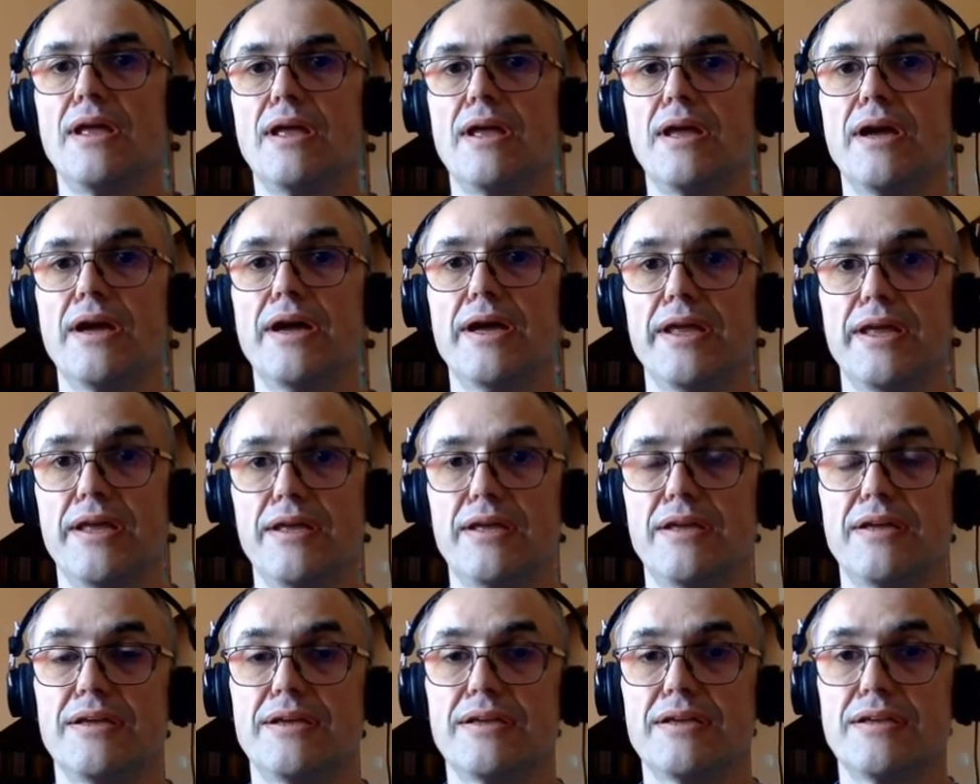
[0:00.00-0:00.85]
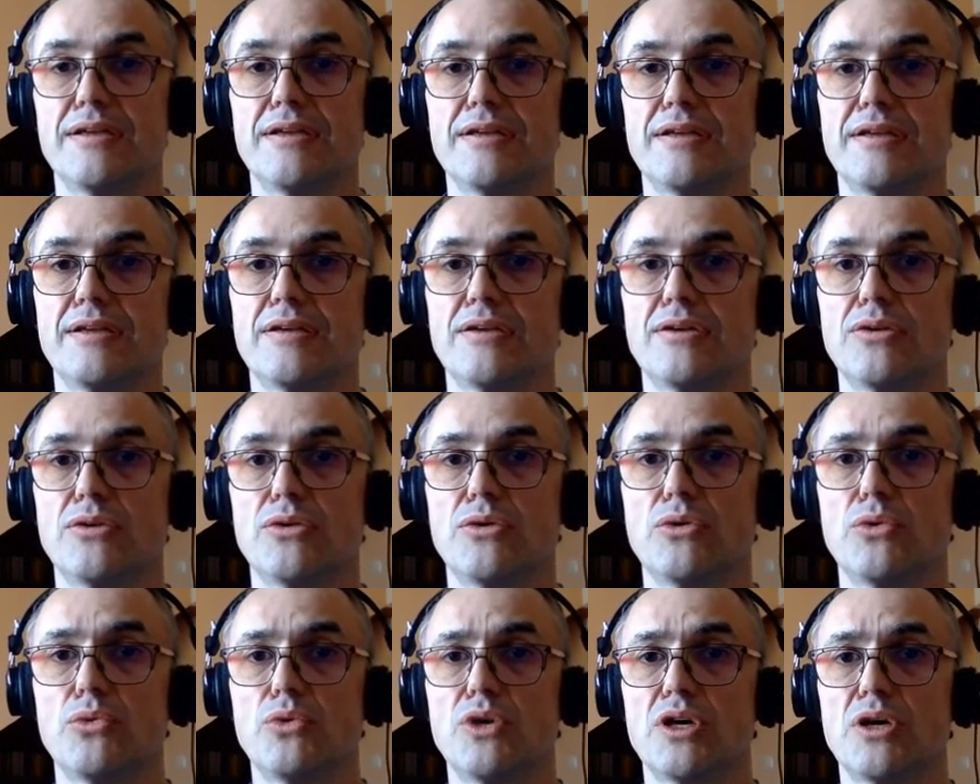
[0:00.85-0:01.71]
Hi,
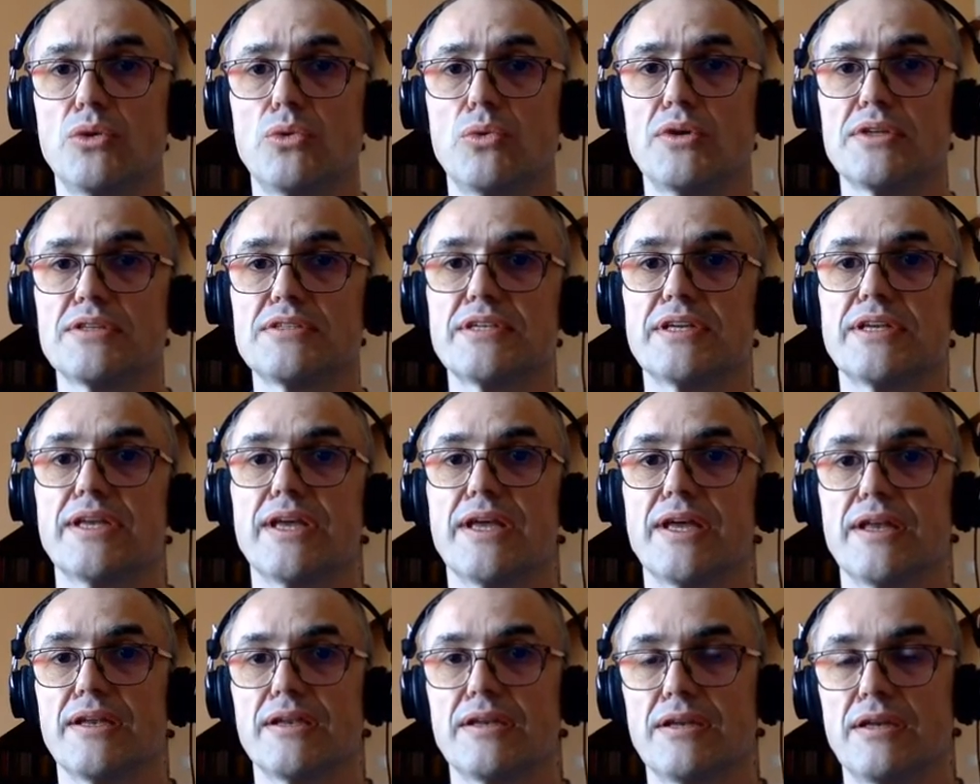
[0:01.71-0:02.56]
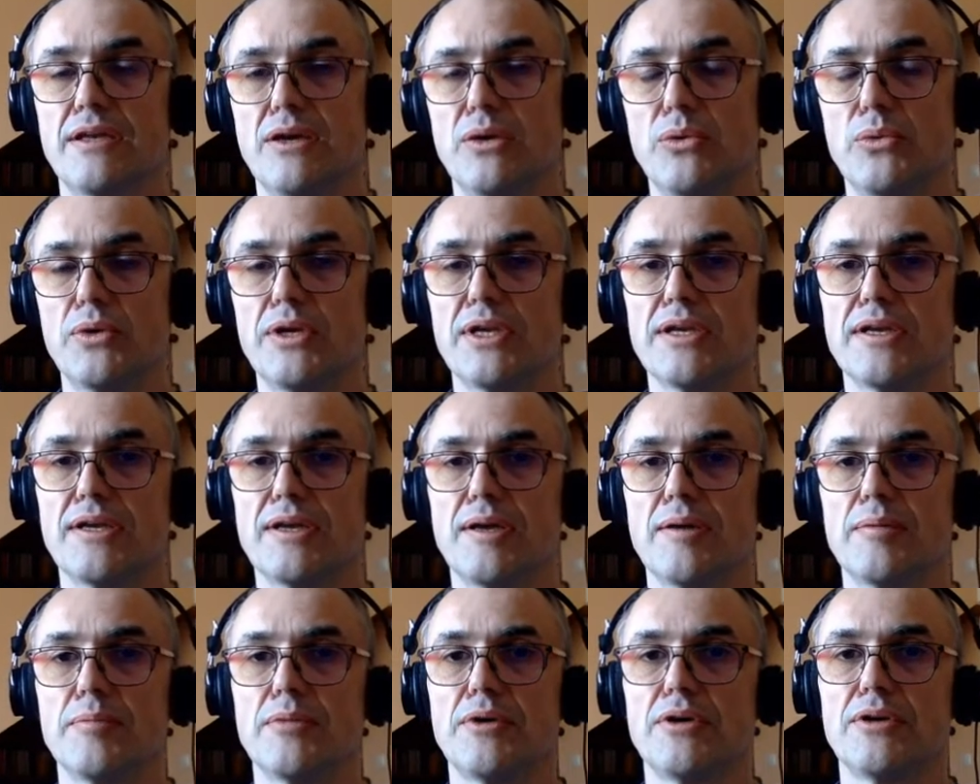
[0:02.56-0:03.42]
once again,
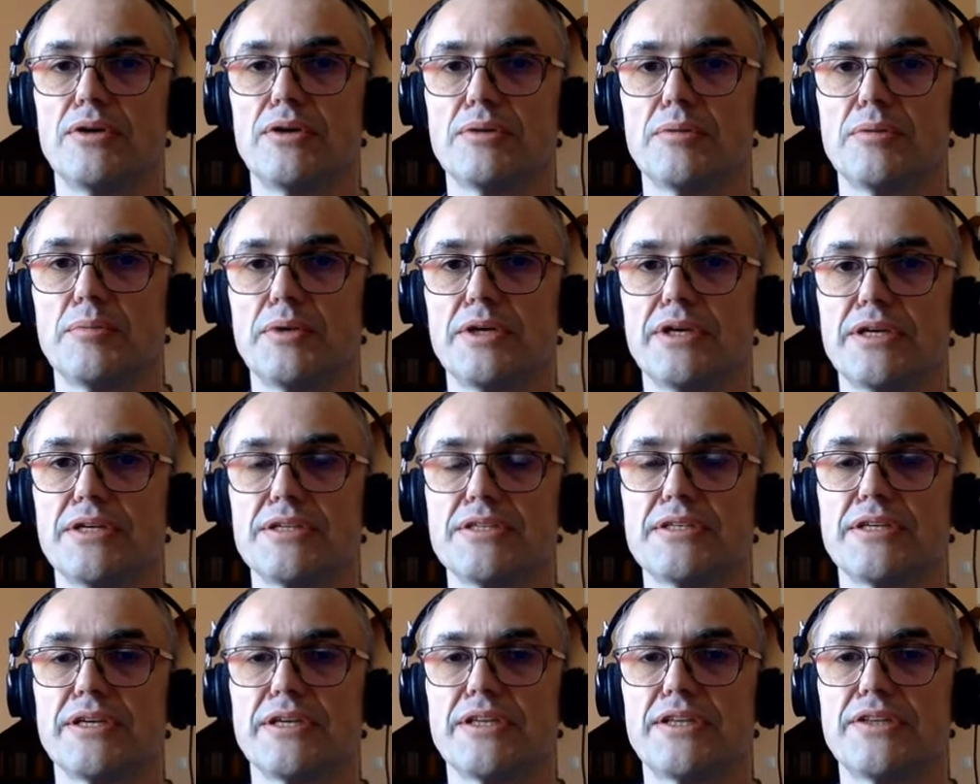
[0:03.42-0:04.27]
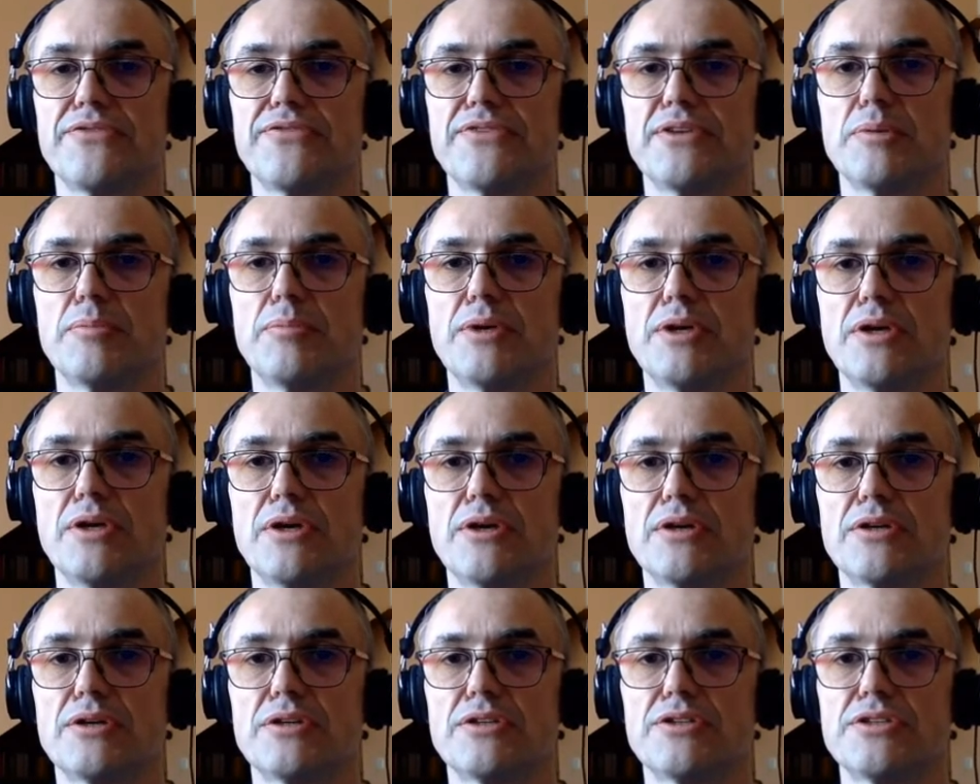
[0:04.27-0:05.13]
welcome on my scientific
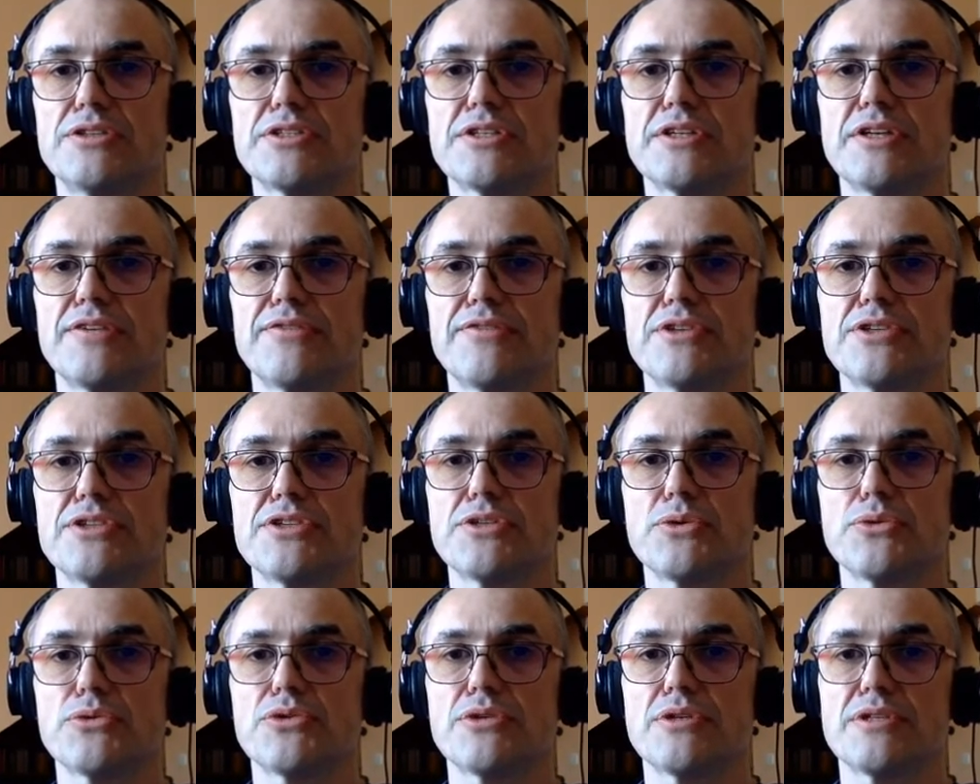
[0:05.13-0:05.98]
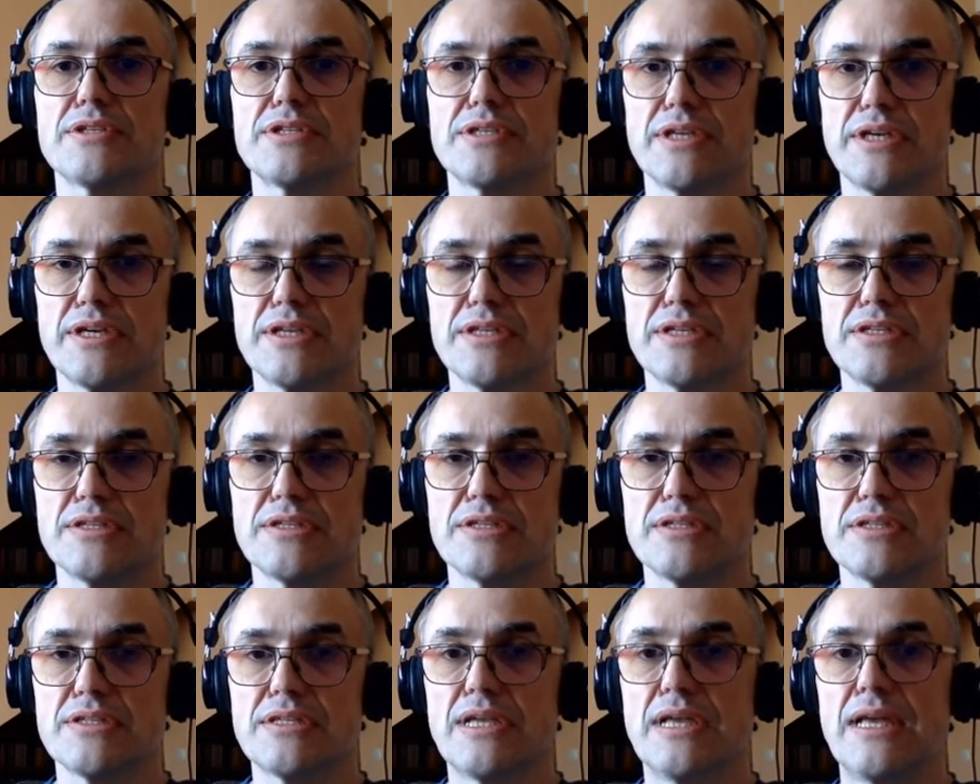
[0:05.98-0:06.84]
blog Discover Social
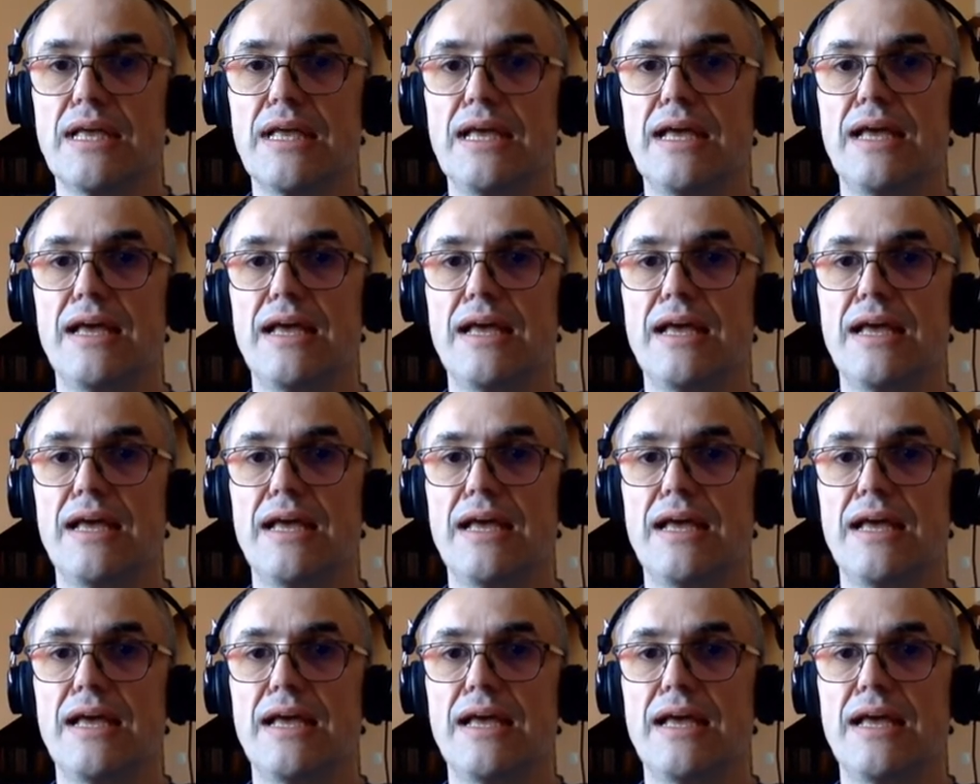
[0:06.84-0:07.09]
Sciences.